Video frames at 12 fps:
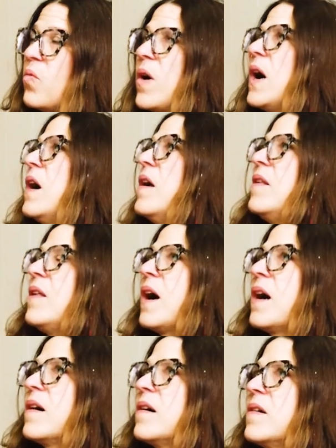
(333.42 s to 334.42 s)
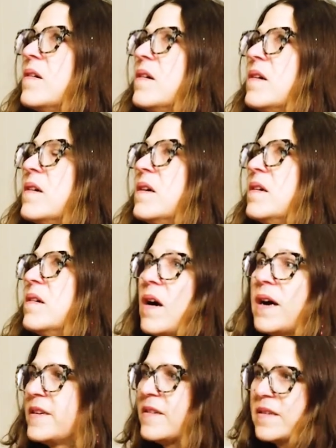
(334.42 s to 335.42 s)
well, I
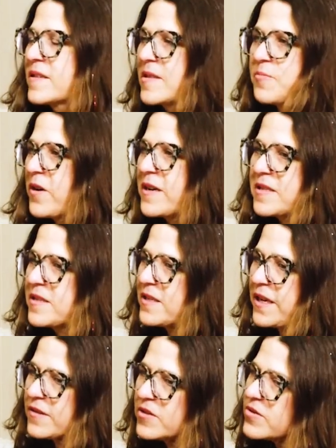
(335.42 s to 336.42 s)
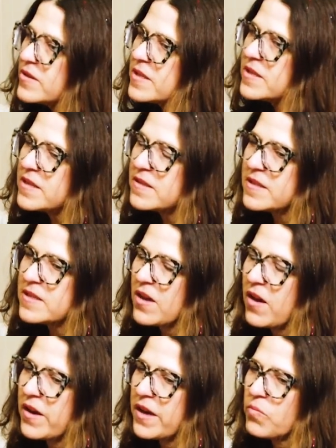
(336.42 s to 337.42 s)
expressed interest at the
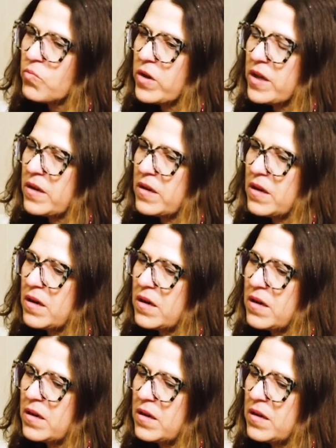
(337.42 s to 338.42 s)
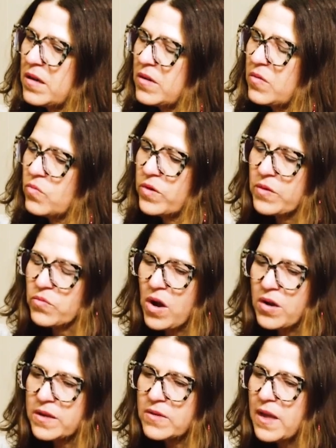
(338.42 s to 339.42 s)
time when Rhonda
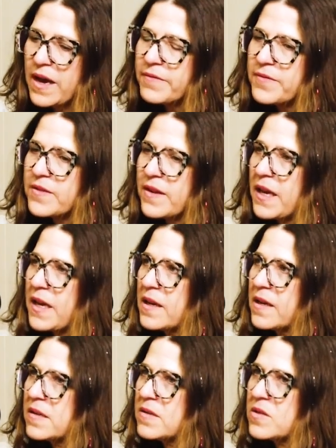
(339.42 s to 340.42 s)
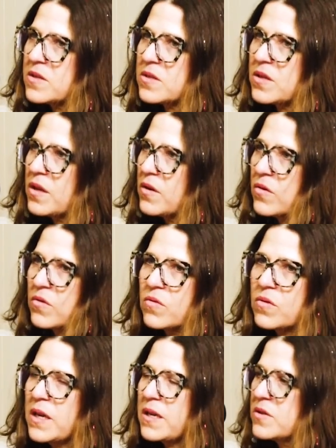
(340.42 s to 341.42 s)
left, and,
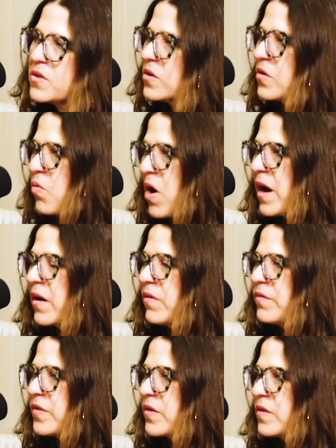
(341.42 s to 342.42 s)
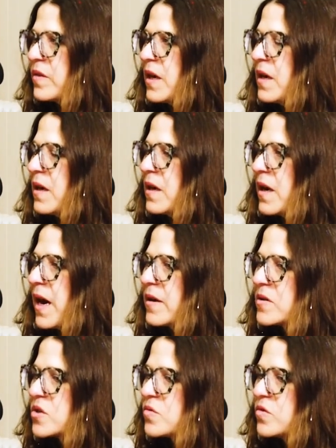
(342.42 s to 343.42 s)
it took a while for the
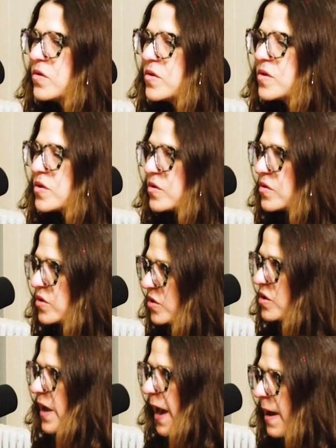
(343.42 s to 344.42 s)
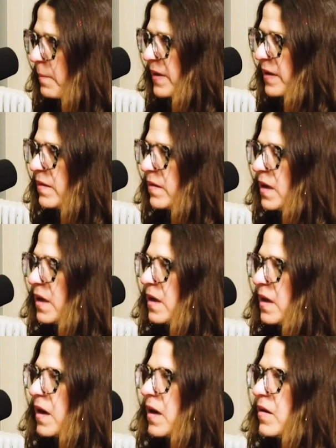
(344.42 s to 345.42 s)
actual search to happen.
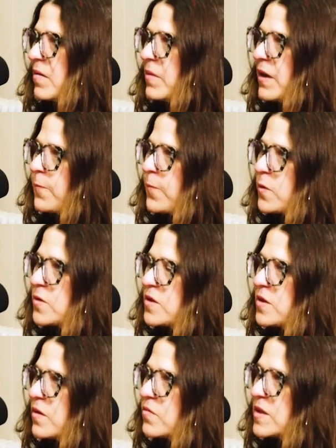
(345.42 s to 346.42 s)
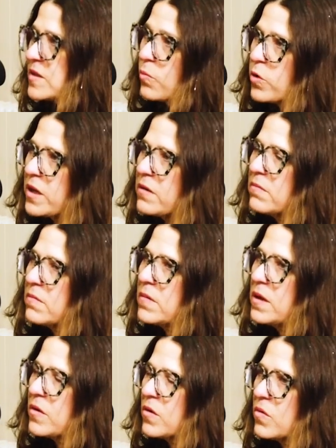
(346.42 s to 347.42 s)
At first, there was someone,
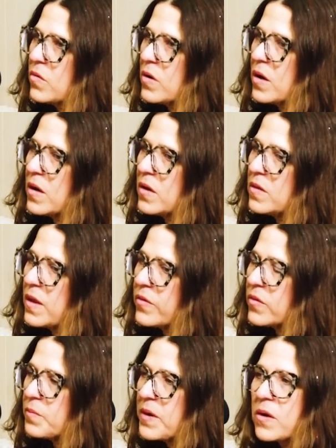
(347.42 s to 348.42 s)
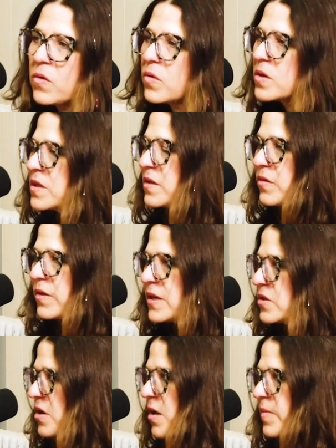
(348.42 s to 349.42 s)
Leonard P. Cord did a great
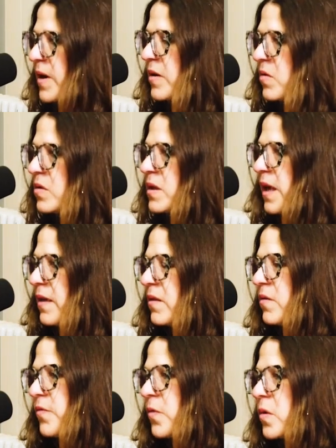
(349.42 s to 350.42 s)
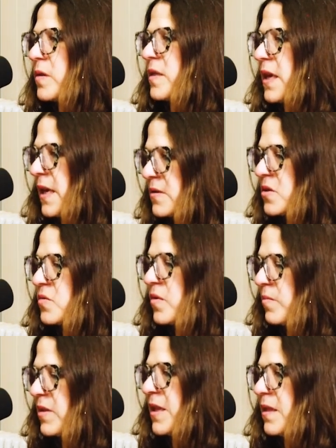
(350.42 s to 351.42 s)
job kind of holding on the fort in the interim, and
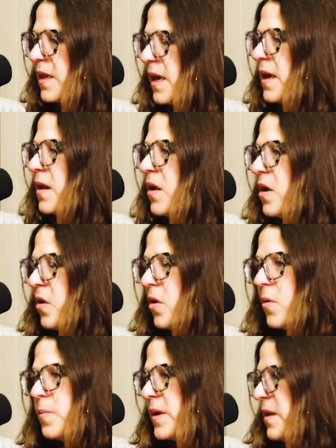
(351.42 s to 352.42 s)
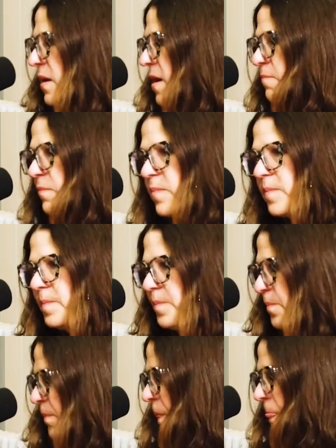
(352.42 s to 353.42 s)
then they opened it up
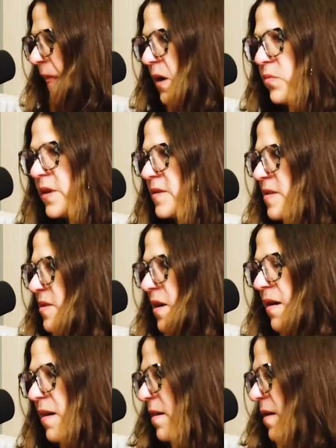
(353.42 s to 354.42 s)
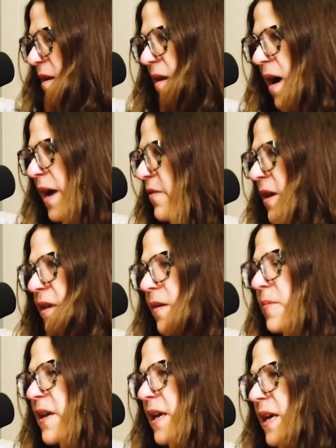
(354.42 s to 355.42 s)
with a hiring
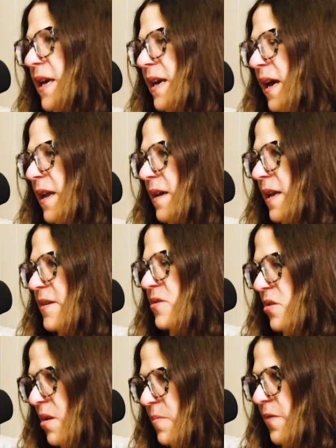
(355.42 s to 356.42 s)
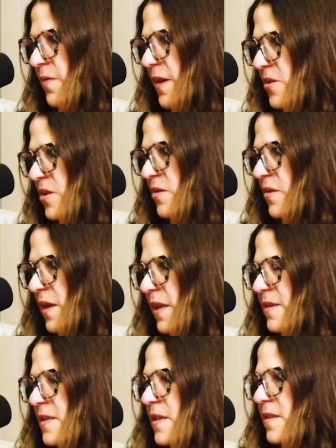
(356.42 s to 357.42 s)
committee and an HR professional and as a
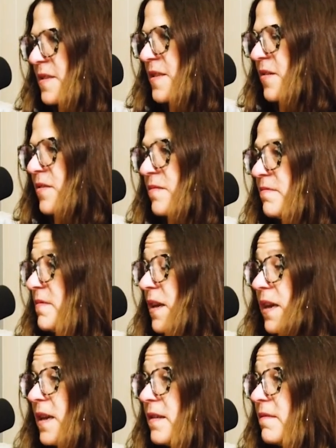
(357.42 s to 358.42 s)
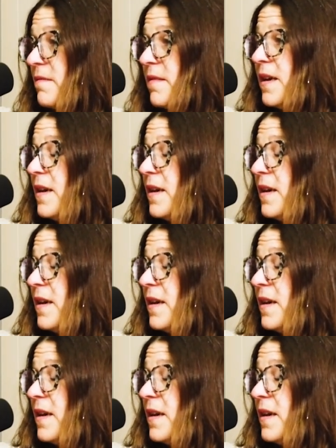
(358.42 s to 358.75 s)
consultant, and